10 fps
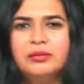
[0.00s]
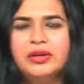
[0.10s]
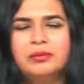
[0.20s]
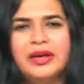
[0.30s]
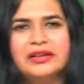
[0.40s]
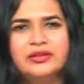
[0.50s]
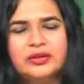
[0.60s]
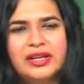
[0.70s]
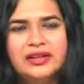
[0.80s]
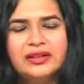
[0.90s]
coming back to
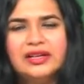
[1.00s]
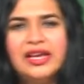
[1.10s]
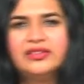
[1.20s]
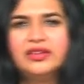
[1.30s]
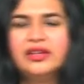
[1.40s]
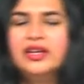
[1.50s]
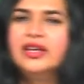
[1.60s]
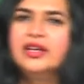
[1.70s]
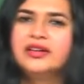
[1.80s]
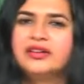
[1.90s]
that, the
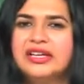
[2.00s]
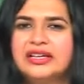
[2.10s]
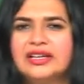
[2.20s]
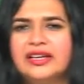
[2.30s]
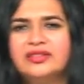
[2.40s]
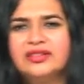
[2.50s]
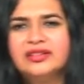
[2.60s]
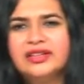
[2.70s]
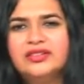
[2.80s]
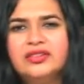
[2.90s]
Greek
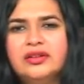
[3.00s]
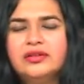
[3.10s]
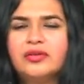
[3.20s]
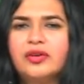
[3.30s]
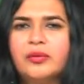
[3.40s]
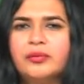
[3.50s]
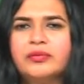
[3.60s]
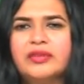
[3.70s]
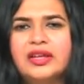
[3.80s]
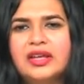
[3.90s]
legislator from
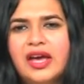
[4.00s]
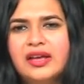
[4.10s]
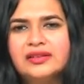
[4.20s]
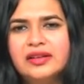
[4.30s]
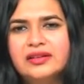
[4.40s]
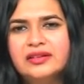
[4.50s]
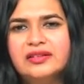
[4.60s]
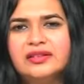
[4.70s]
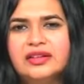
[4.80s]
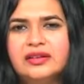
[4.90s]

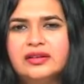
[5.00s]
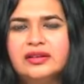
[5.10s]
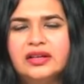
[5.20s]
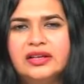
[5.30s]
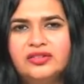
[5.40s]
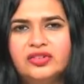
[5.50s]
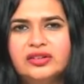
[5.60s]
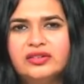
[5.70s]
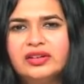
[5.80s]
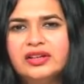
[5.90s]
Athens,
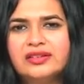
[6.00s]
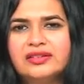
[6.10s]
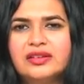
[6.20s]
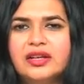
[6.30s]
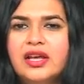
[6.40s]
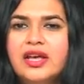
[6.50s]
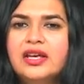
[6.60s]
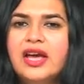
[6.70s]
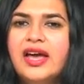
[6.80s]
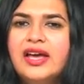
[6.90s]
ancient Greece,
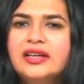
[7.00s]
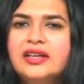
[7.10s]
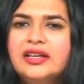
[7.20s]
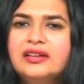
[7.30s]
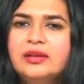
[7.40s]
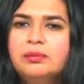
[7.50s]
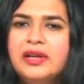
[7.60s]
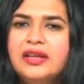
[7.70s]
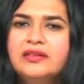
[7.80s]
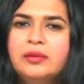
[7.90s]
and he
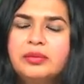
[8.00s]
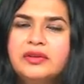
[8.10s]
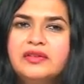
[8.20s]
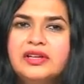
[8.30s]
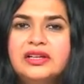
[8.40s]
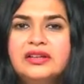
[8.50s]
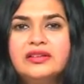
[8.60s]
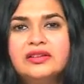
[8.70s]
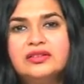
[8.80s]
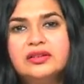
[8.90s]
replaced the prevailing
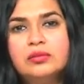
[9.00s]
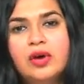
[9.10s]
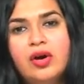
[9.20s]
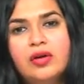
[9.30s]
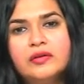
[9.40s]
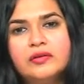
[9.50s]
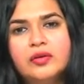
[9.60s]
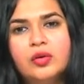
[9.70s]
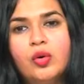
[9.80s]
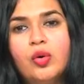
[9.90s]
system of
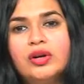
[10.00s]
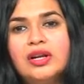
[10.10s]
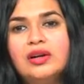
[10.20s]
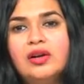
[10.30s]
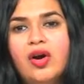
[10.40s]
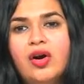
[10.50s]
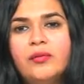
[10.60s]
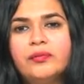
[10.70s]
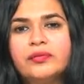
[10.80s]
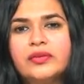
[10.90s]
oral law
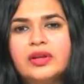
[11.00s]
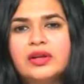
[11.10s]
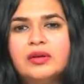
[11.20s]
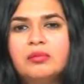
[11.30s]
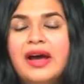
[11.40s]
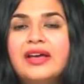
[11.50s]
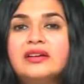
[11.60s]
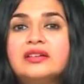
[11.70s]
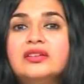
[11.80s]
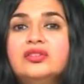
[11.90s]
by
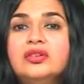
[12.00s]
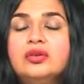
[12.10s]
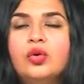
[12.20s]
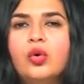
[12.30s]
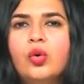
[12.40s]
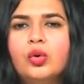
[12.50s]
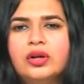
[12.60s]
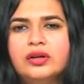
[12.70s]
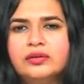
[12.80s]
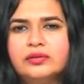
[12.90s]
a written code.